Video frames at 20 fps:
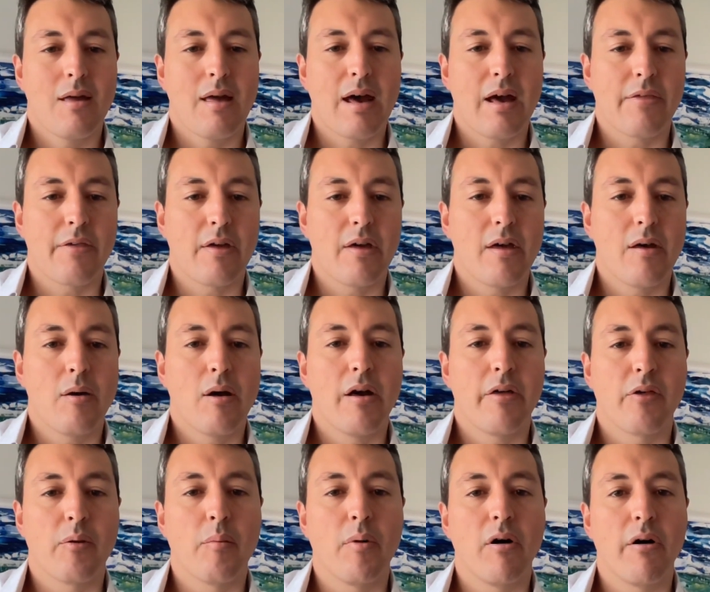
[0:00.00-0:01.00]
as
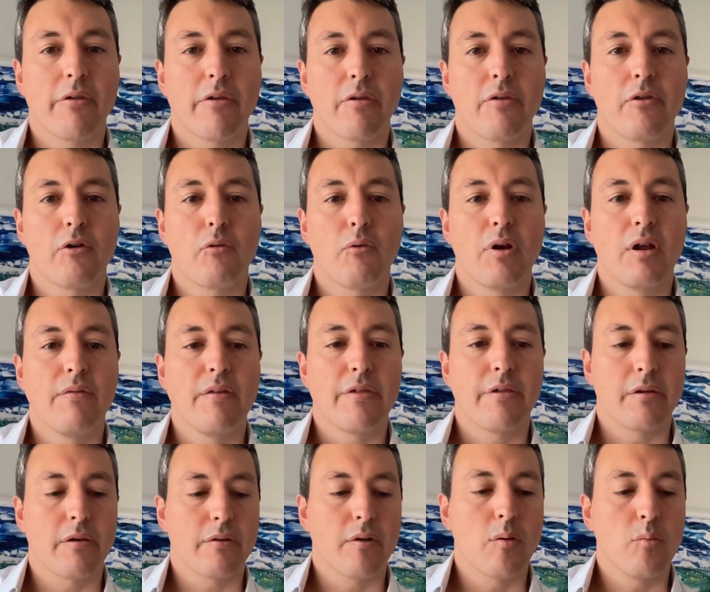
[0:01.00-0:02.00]
a master's degree in this
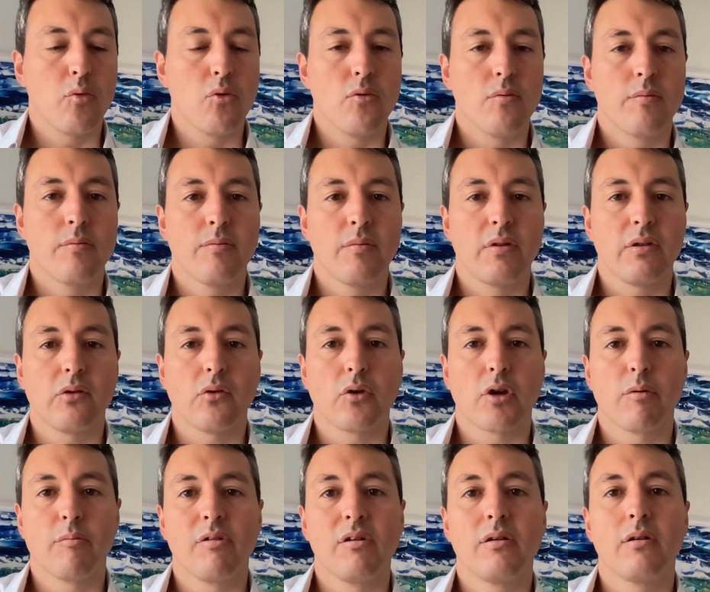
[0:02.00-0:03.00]
example
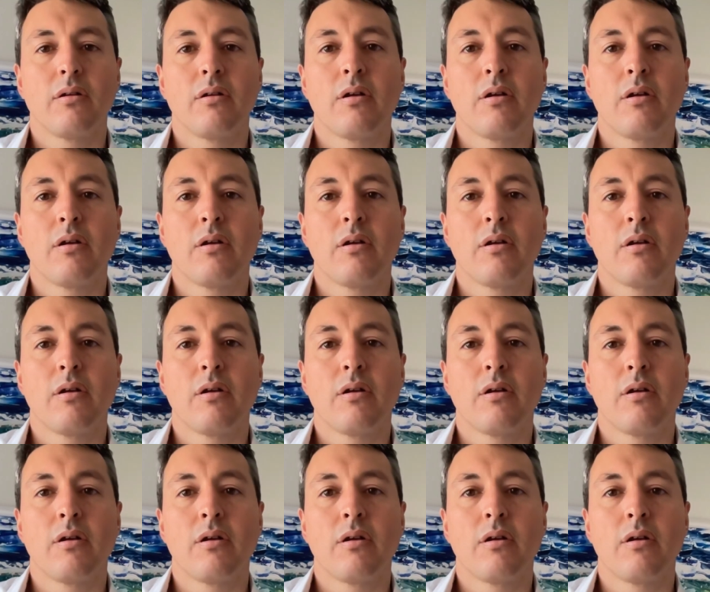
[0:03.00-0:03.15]
document.